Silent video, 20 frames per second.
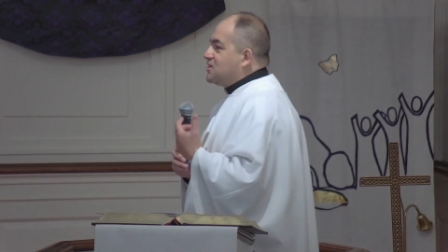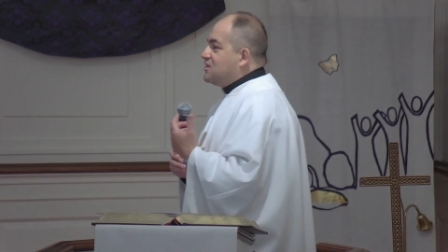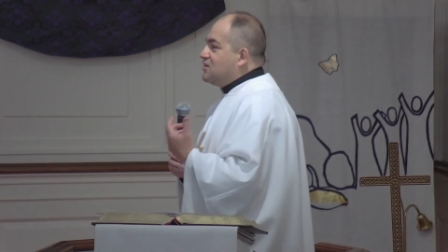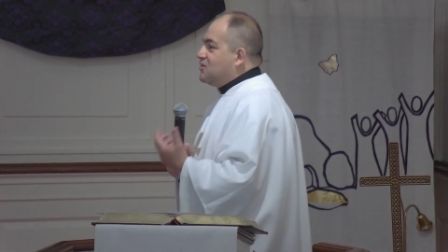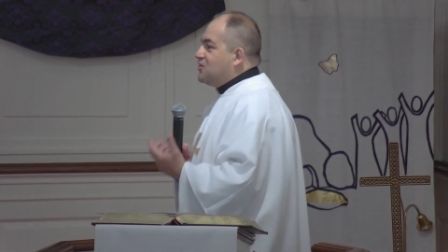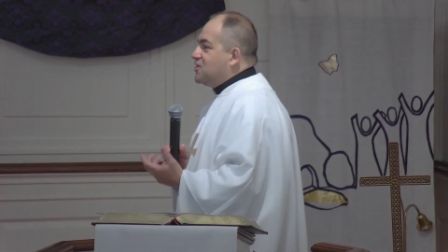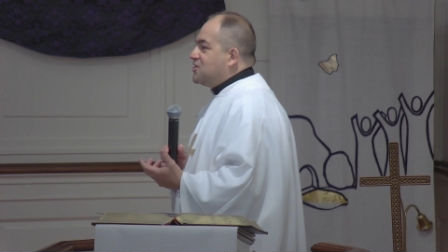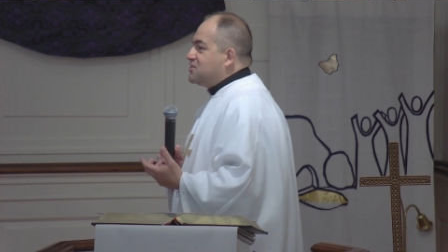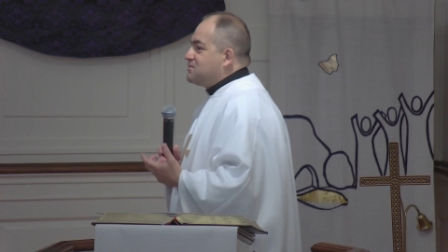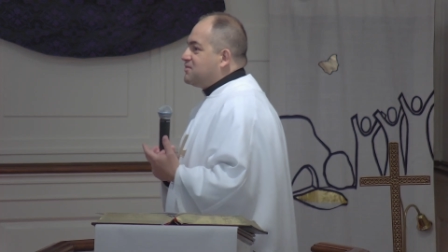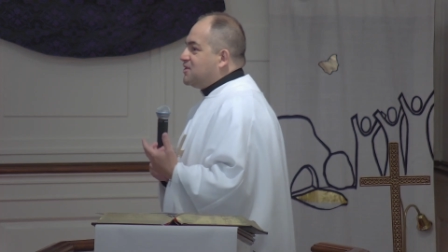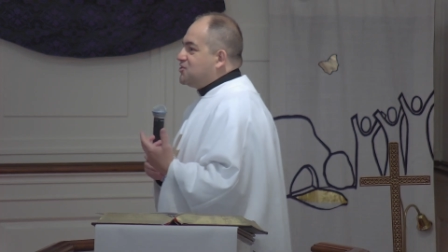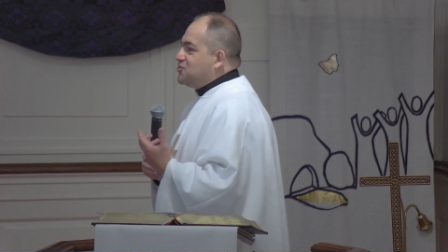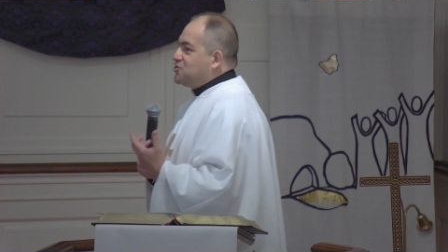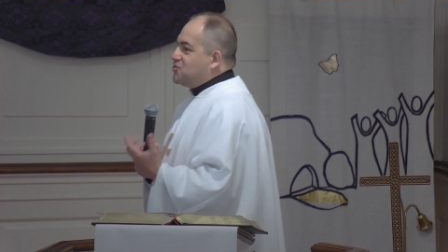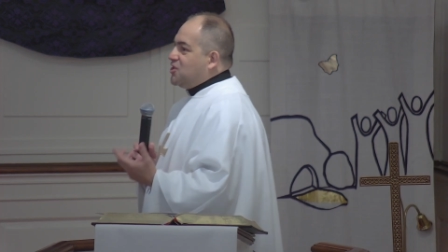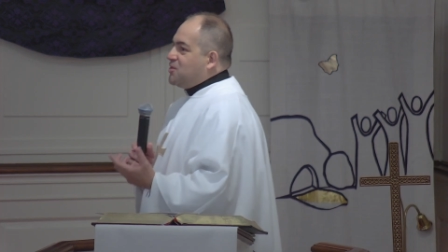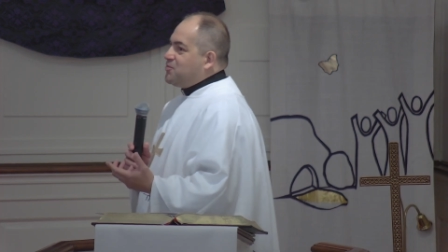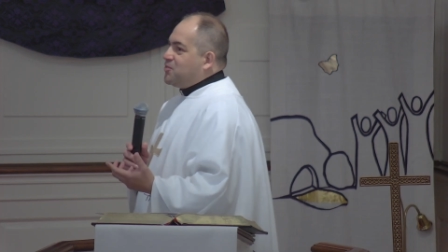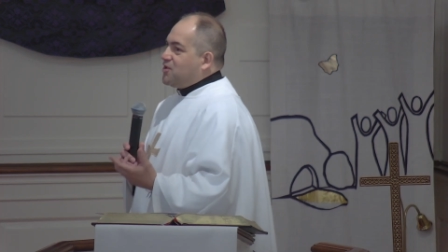the Lord is my
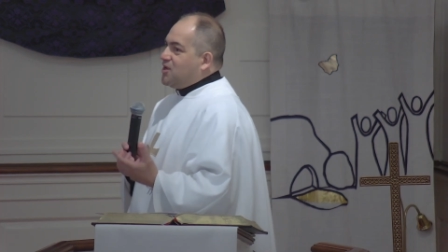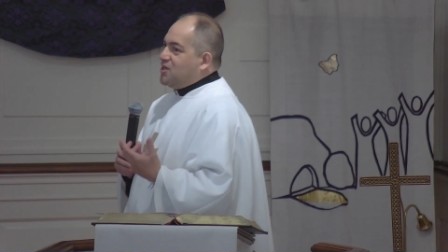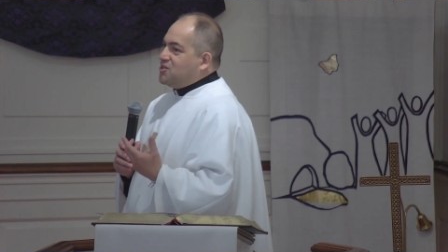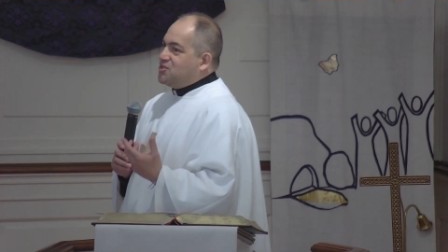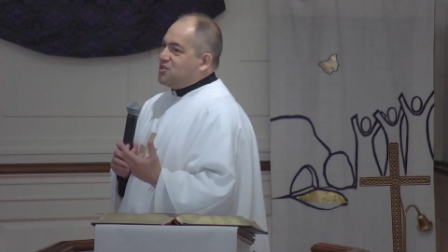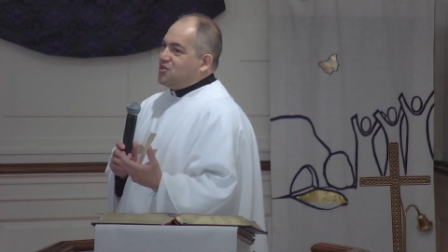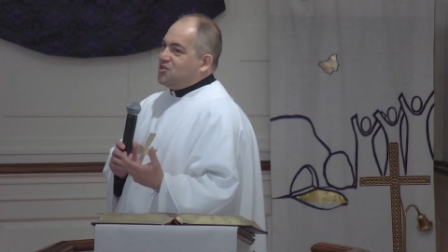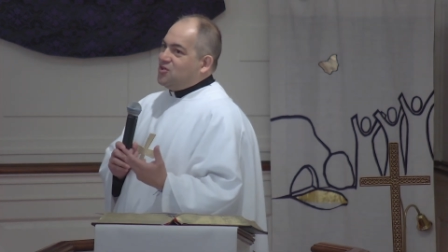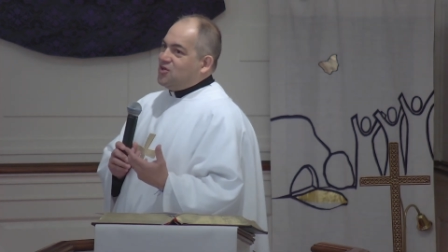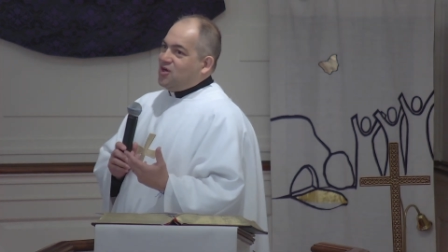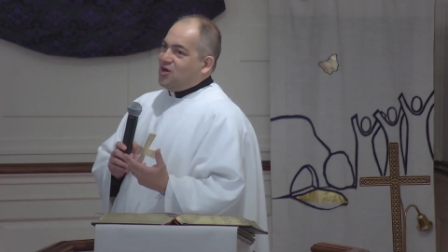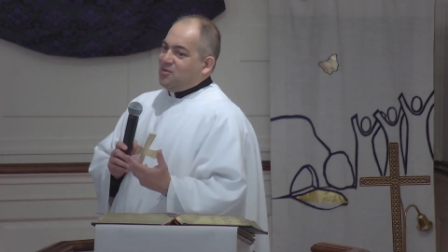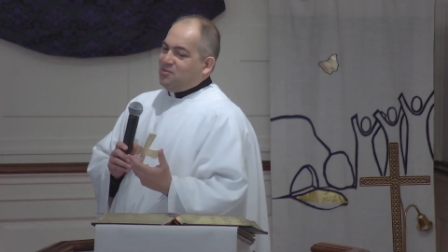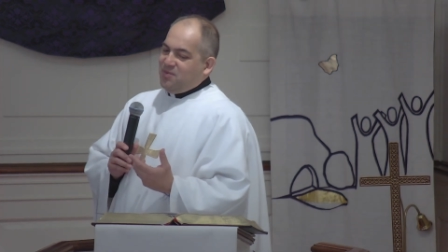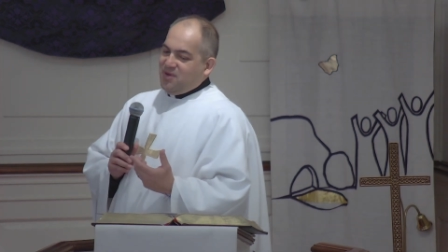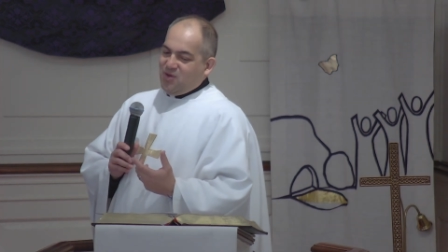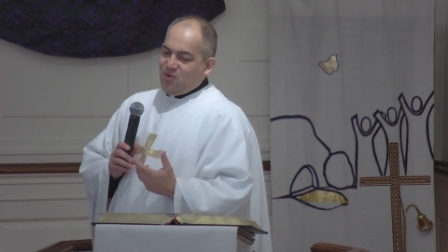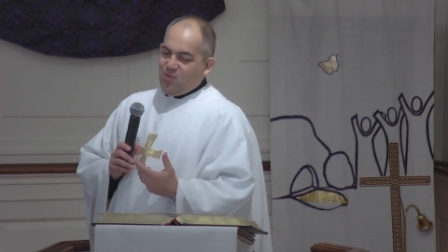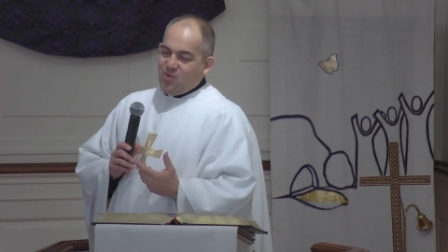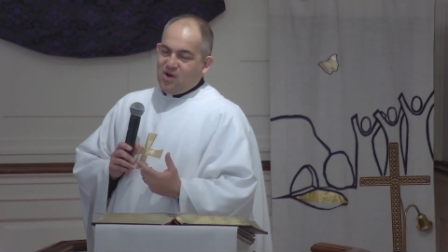shepherd, I shall
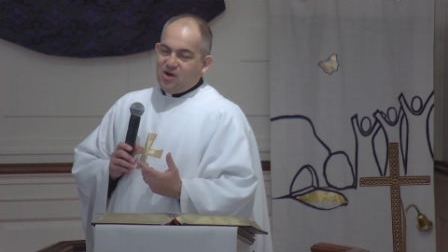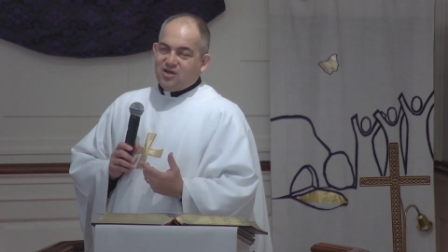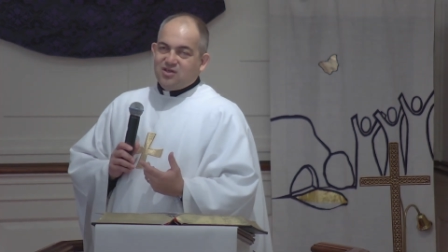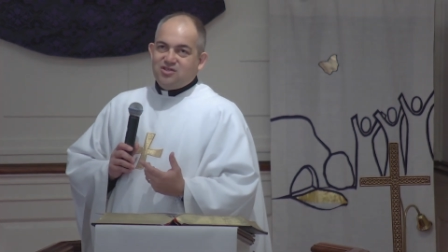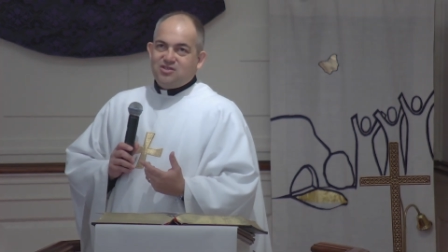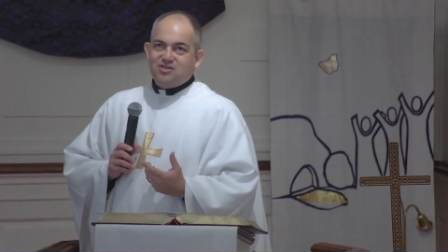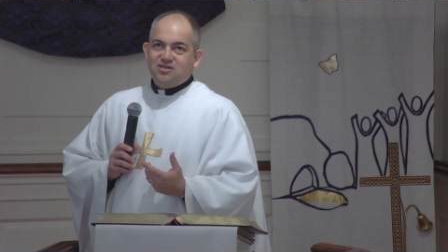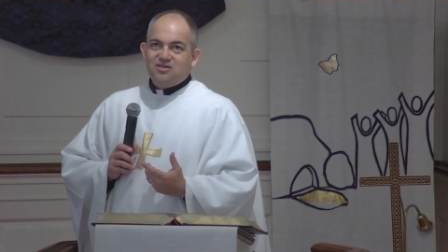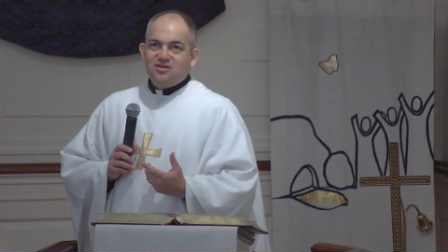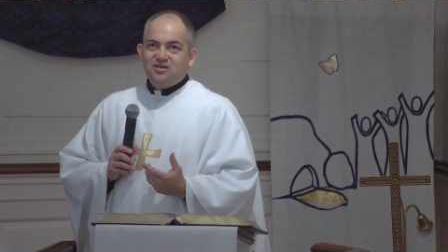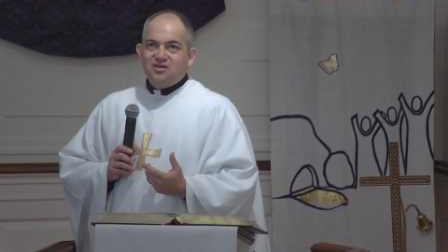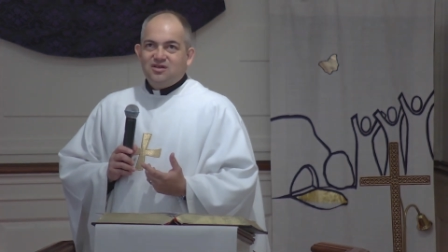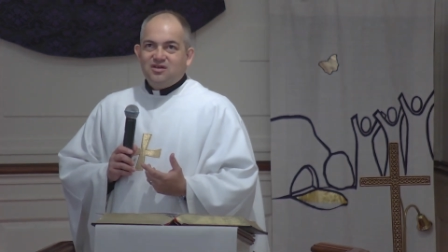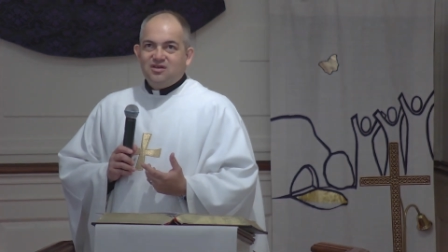not be in want,